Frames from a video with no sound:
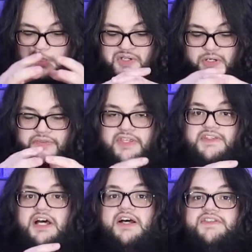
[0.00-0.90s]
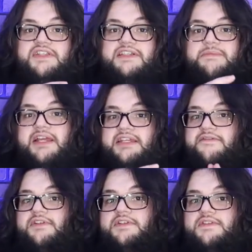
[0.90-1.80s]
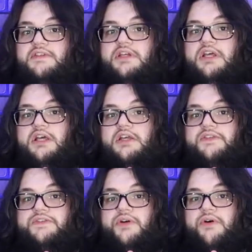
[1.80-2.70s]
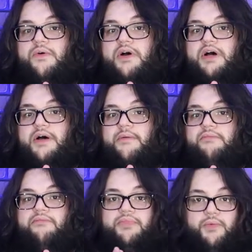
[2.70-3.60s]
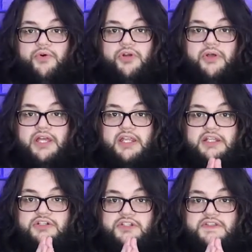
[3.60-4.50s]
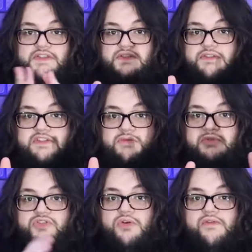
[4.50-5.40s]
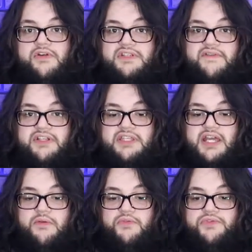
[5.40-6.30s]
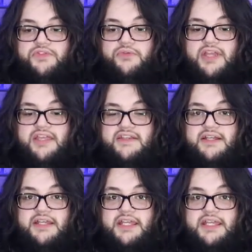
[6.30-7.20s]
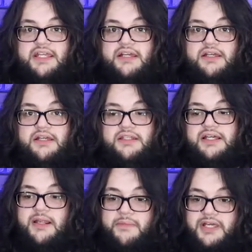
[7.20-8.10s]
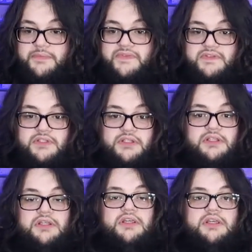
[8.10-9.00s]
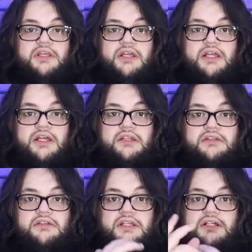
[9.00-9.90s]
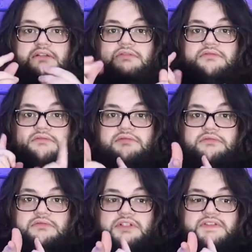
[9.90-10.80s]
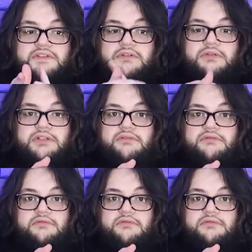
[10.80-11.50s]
You know, this honestly does make a difference. So, but we'll go ahead and just switch over and stuff like that. We'll do a time lapse, and yeah, let's do it.